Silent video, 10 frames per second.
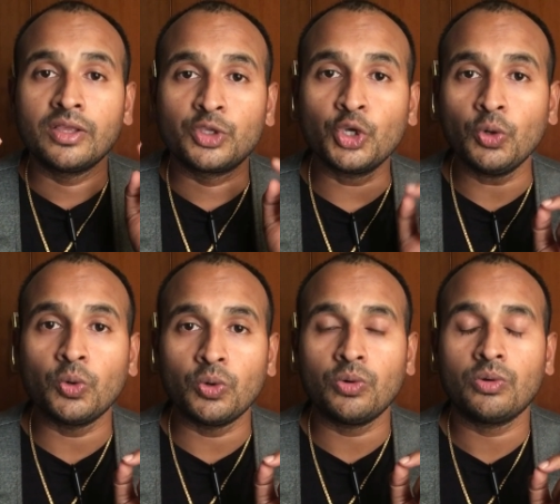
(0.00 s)

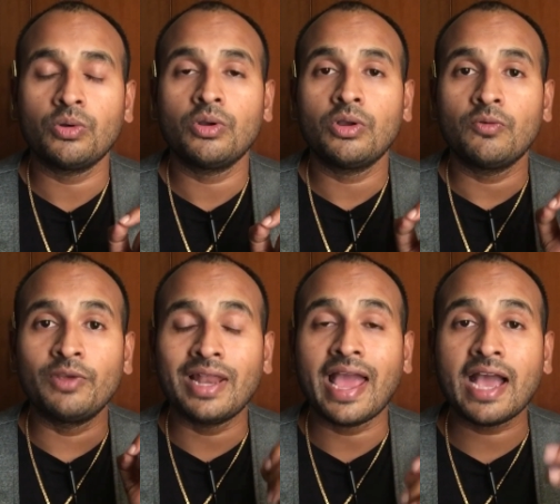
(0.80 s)
You
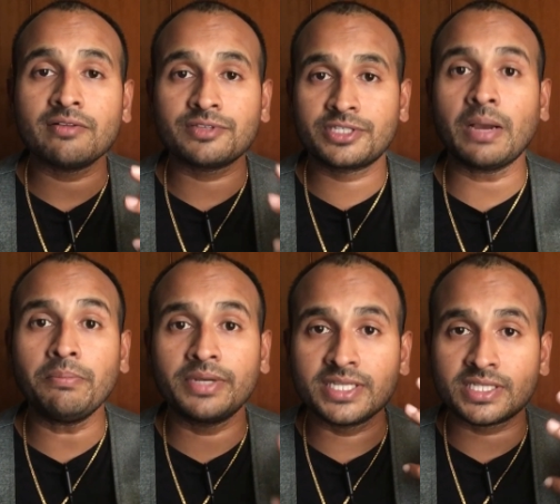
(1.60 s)
will have
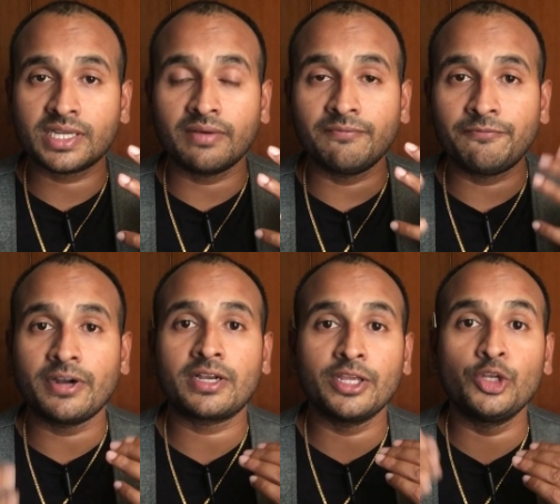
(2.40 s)
some
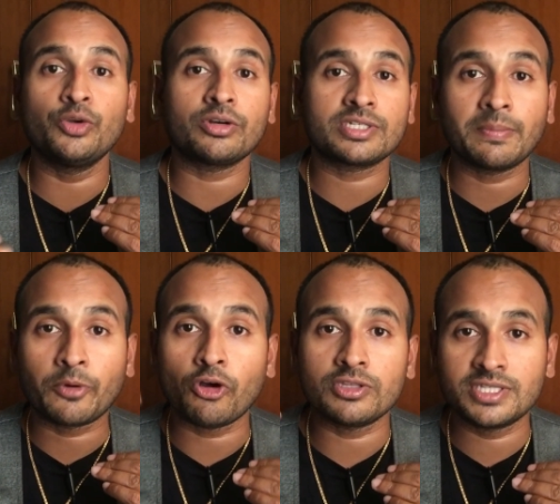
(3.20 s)
discomfort in your
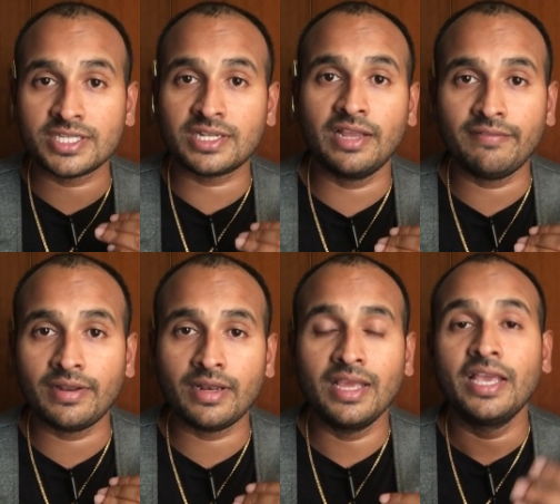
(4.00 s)
subconscious
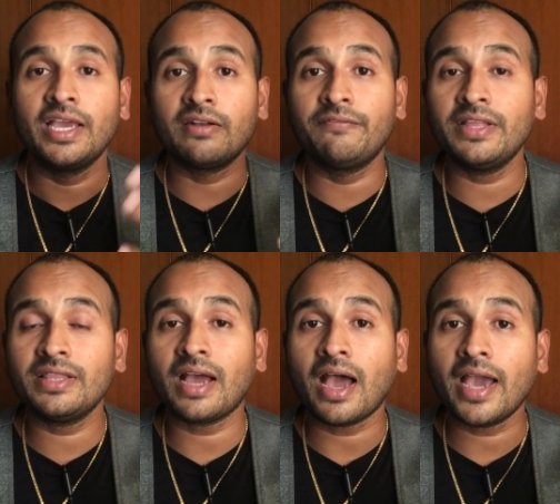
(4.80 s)
level, and when
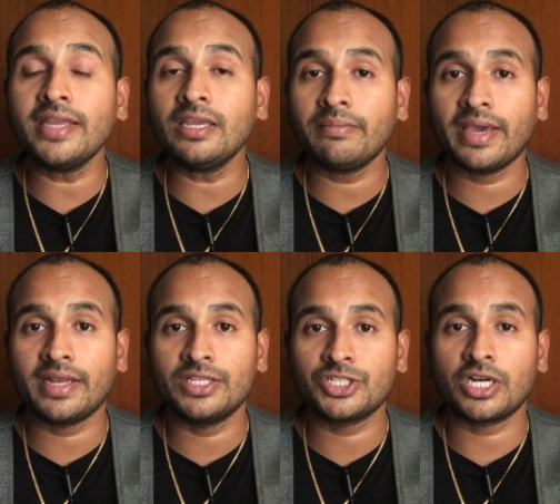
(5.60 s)
the hiring
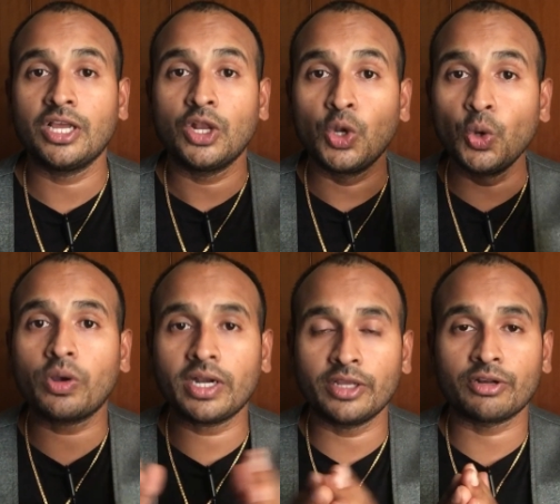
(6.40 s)
manager look
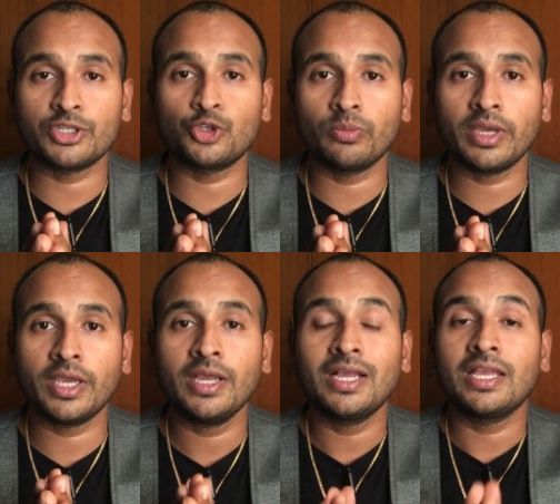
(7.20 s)
at your
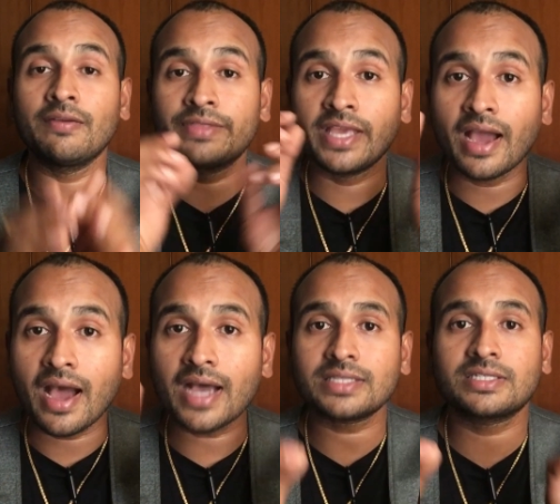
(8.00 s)
resume, if they
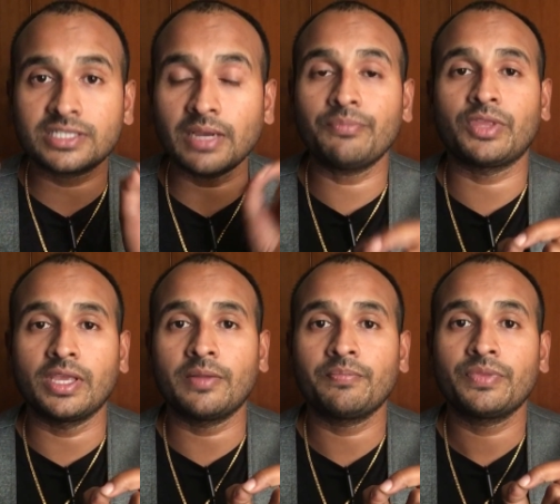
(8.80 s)
ask
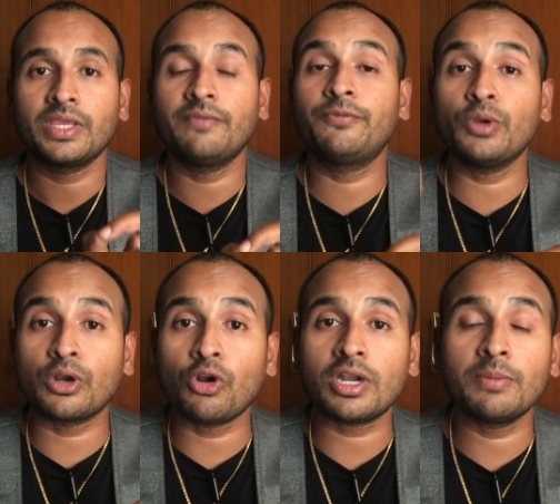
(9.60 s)
something, if you are
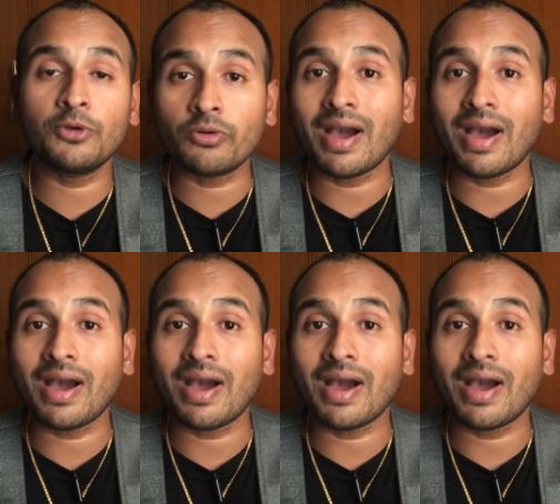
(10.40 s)
not able to